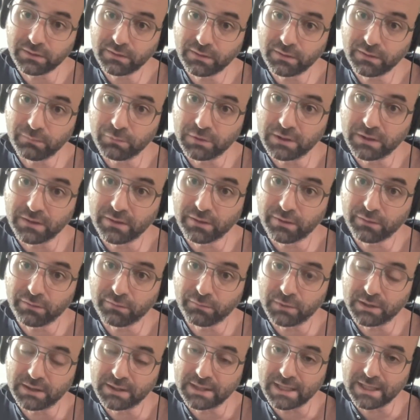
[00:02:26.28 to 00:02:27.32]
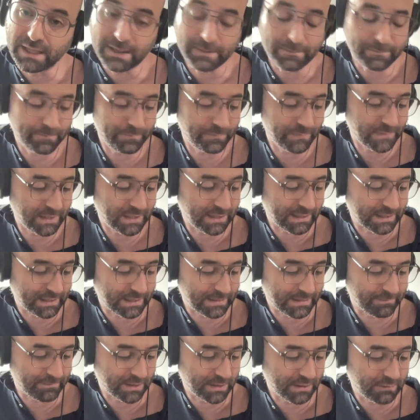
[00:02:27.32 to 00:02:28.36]
with the
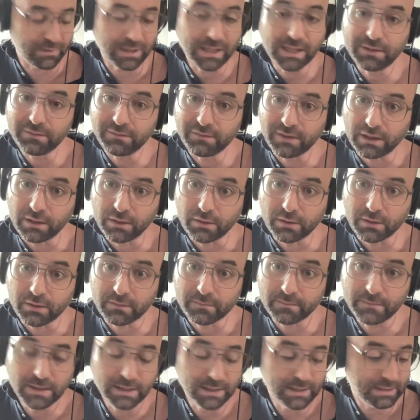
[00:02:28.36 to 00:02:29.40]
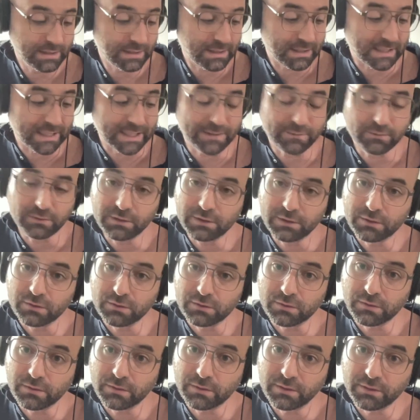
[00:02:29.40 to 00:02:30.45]
ring finger, I would
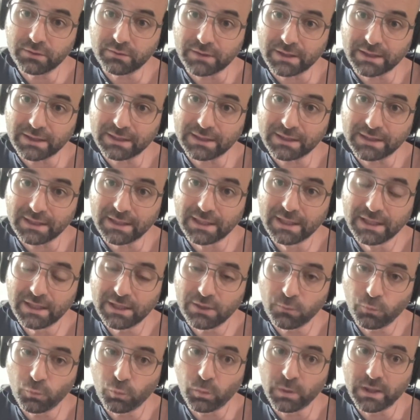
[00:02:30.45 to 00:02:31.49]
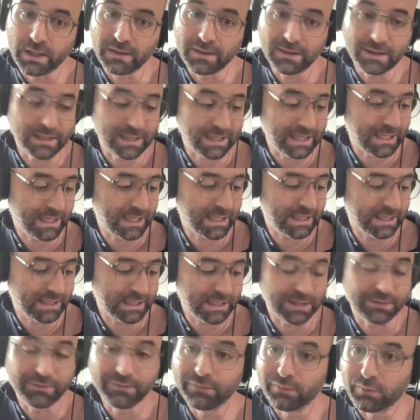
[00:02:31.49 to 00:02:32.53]
go directly with the
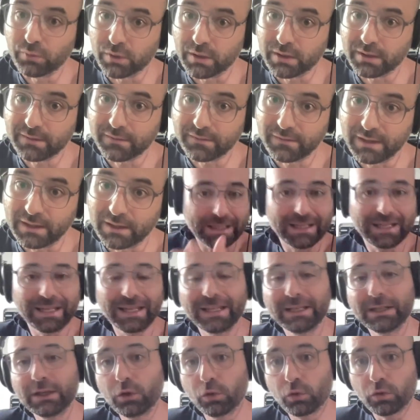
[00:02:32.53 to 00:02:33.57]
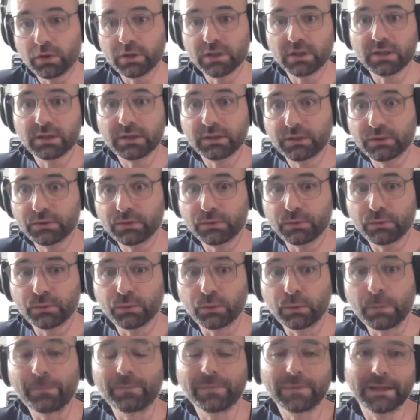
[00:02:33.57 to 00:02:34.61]
fourth finger. In order
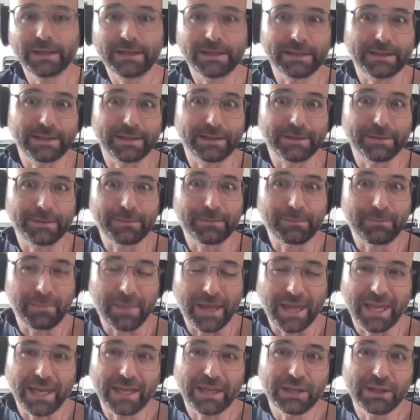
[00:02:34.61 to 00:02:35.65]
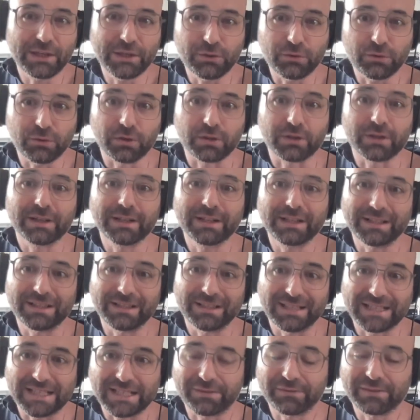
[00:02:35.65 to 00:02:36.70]
to make your
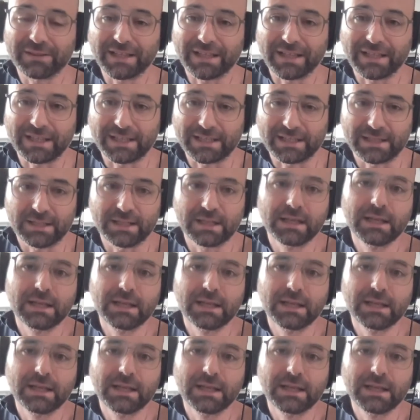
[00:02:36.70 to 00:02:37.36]
left hand